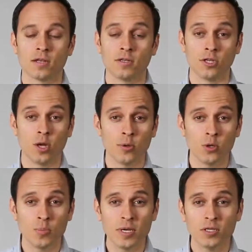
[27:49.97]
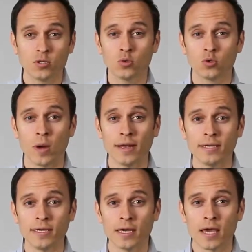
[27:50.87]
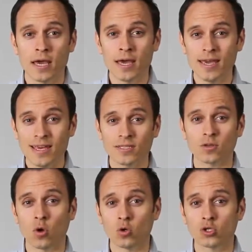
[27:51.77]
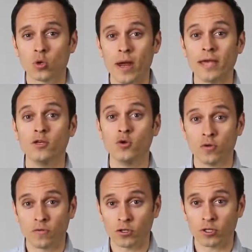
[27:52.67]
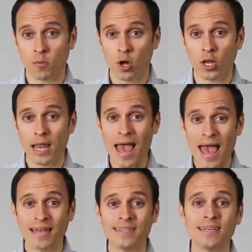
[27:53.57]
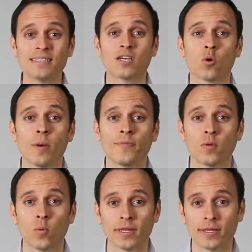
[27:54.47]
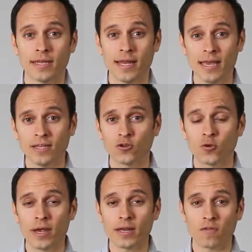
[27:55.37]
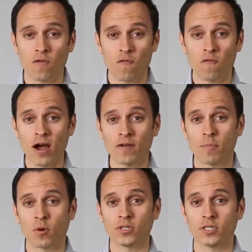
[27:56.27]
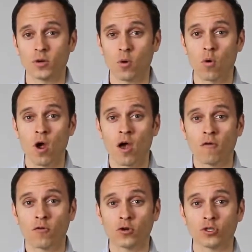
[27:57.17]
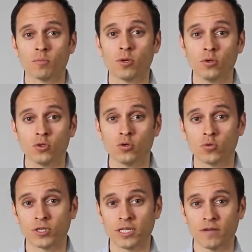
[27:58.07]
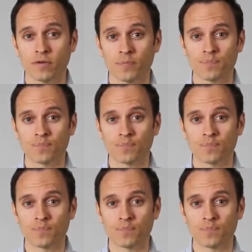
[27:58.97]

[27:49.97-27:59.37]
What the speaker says: The WP220 is also a universal model and is equipped with an integrated 5.0 version Bluetooth receiver,